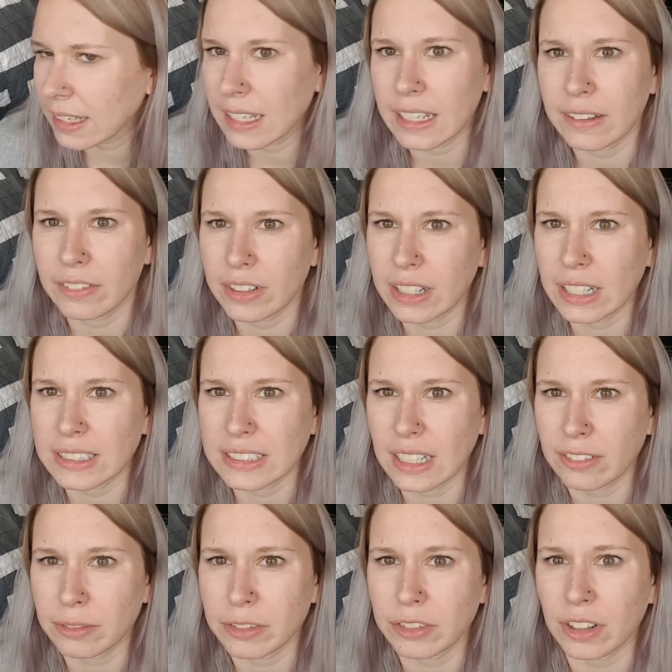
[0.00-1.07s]
If it cuts
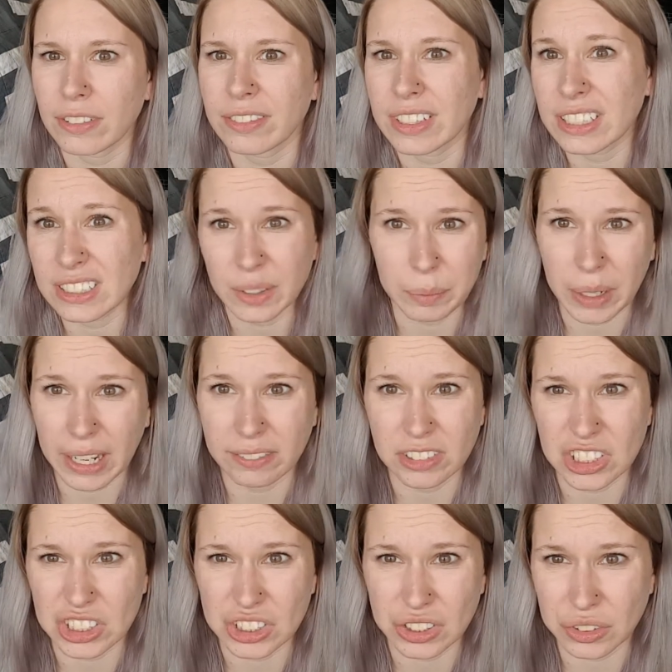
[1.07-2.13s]
off before I finish, I might have to
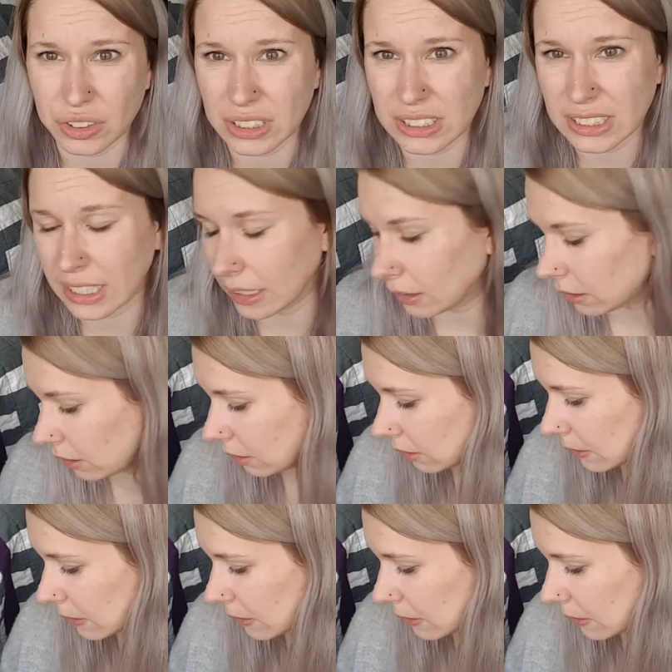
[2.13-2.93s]
just do this again.